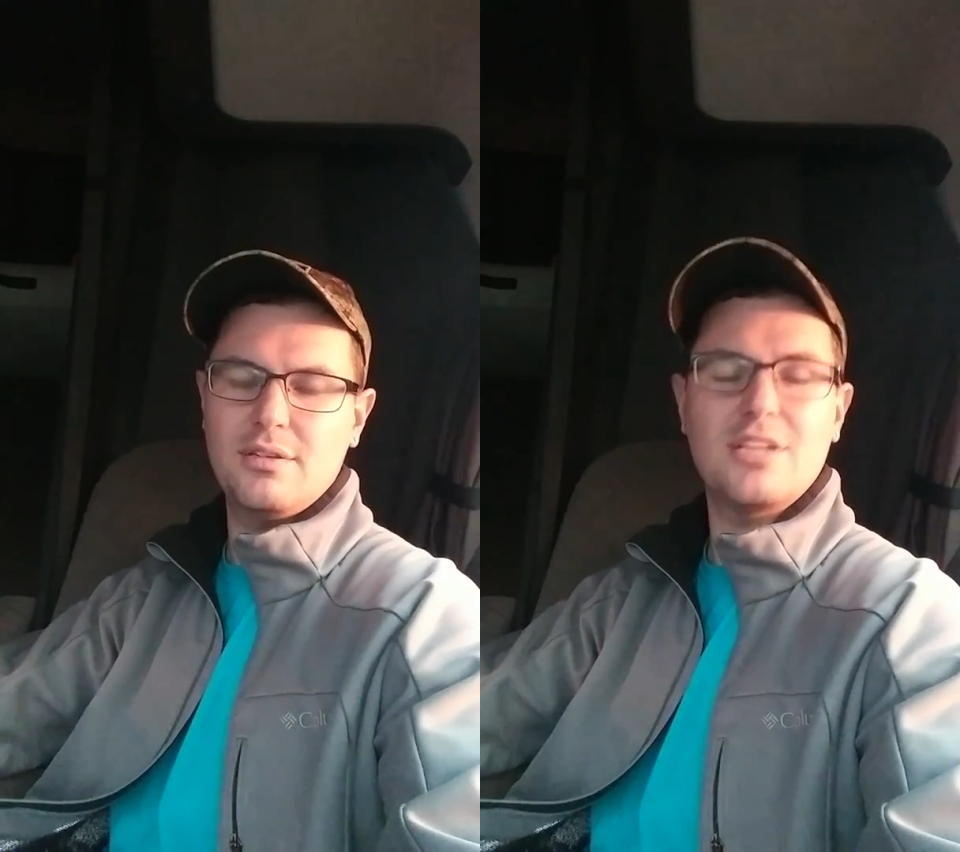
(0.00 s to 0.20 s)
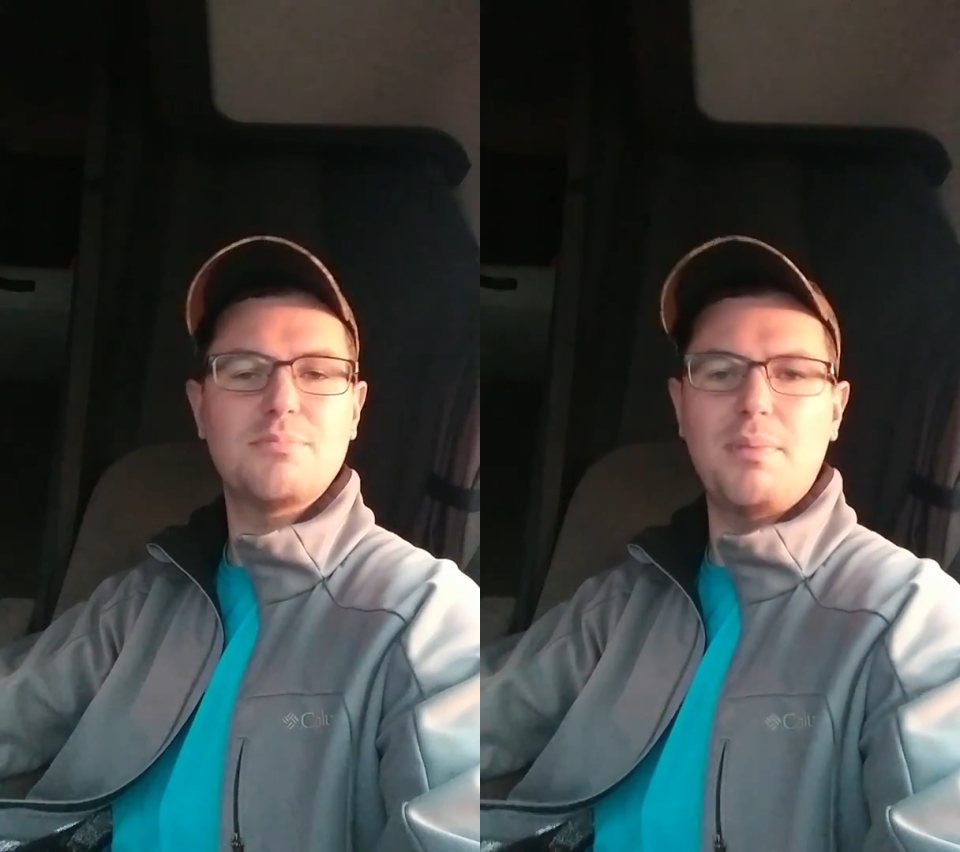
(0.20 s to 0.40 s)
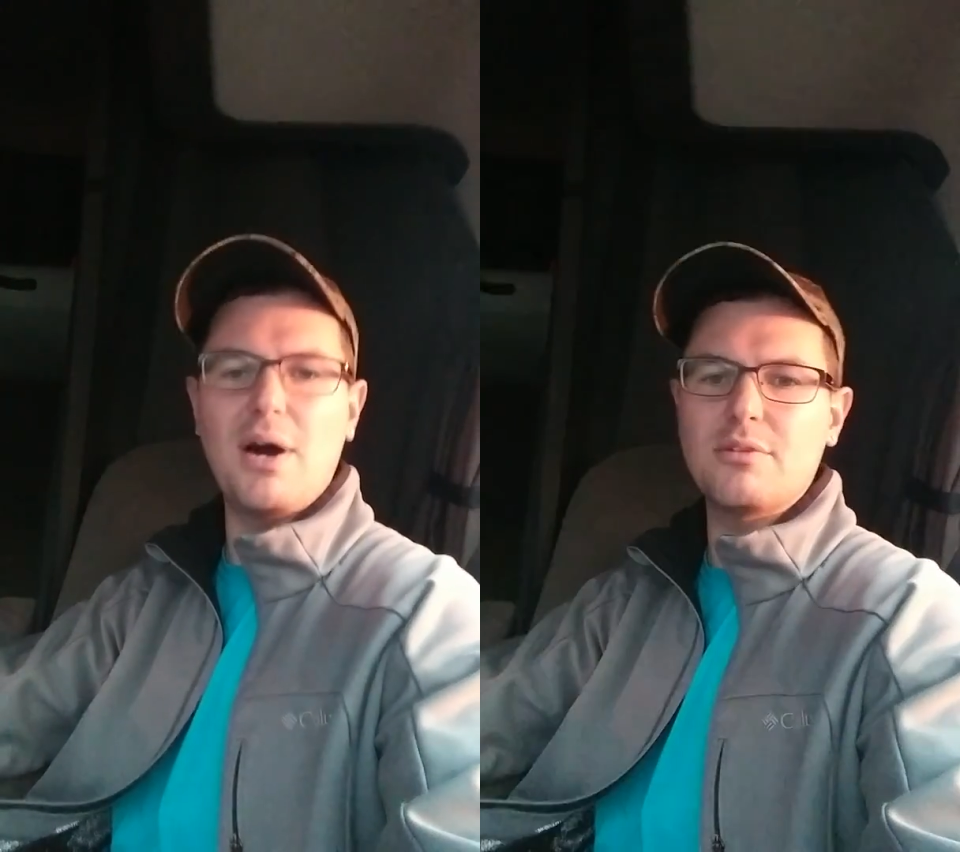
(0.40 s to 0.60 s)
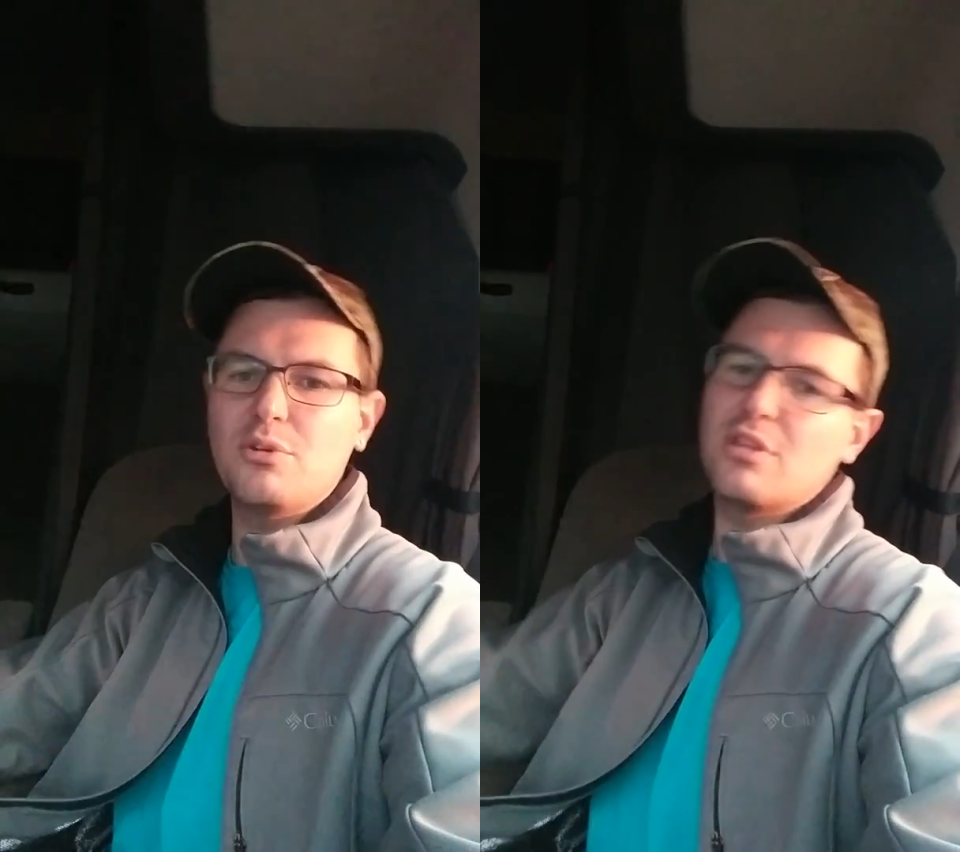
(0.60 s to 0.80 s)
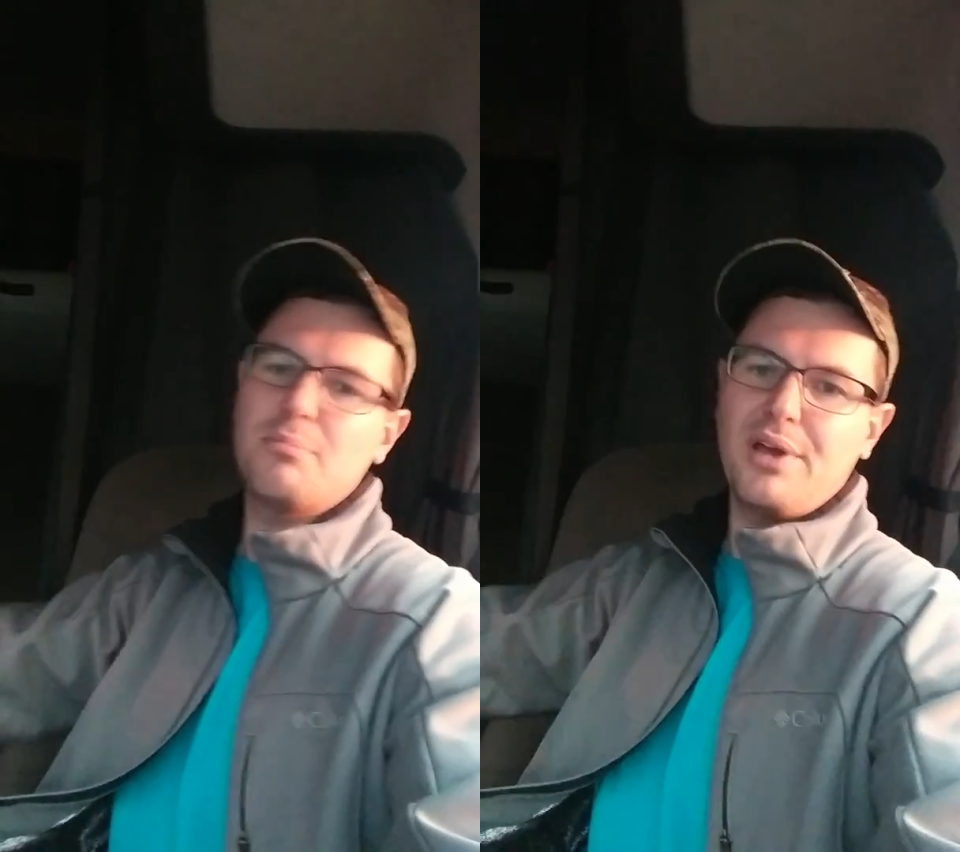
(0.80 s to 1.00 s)
That's bottom
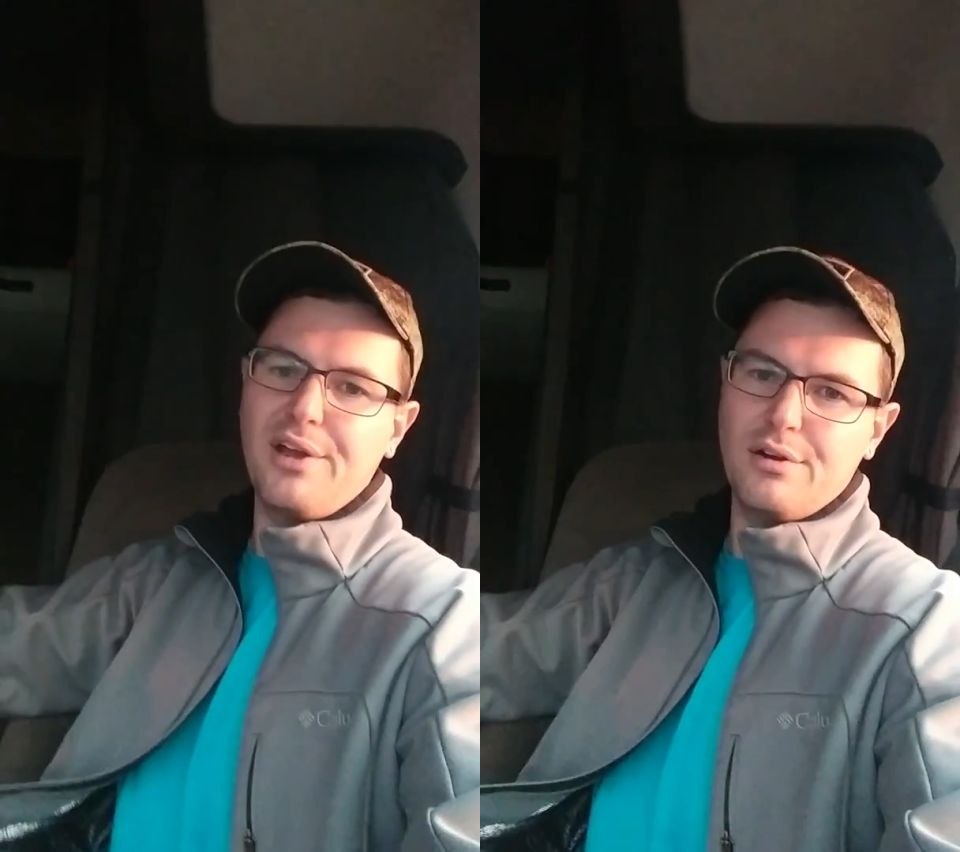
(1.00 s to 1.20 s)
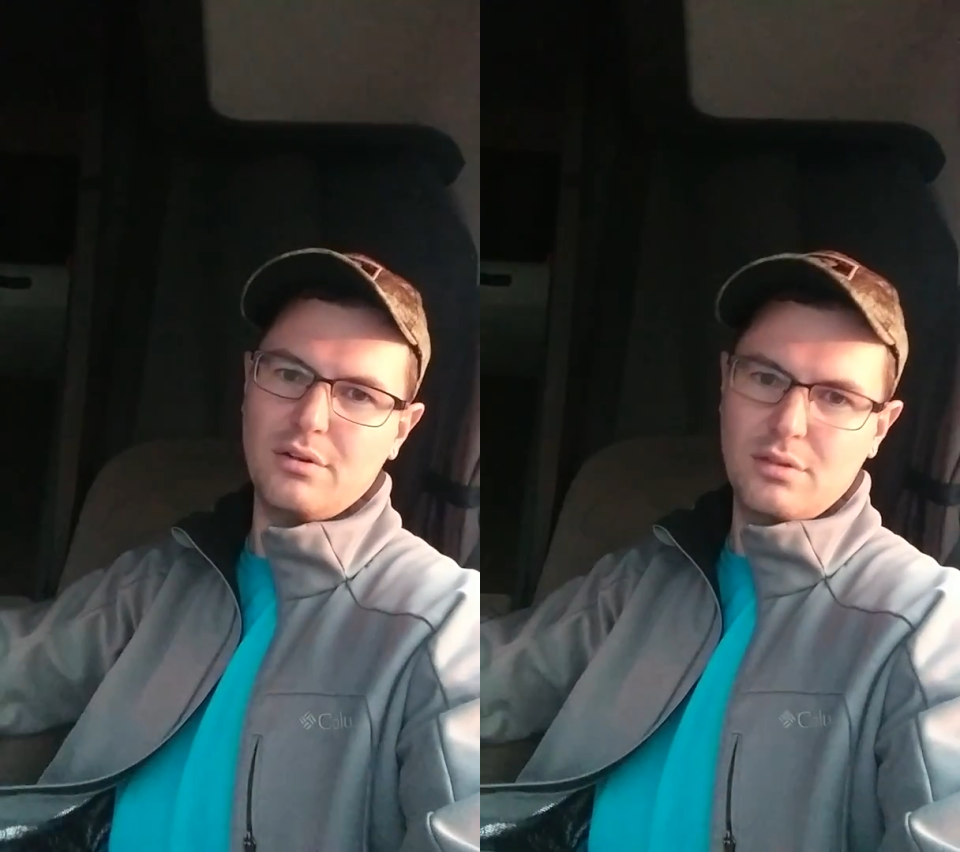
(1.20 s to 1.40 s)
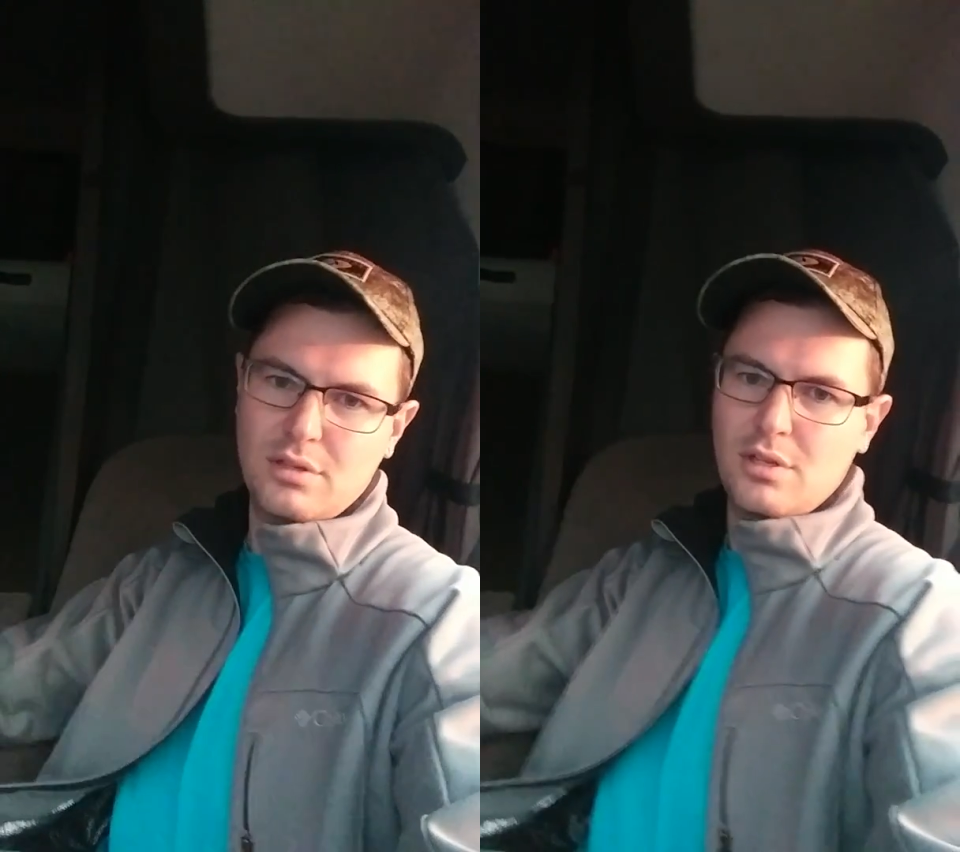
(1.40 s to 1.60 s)
of the barrel.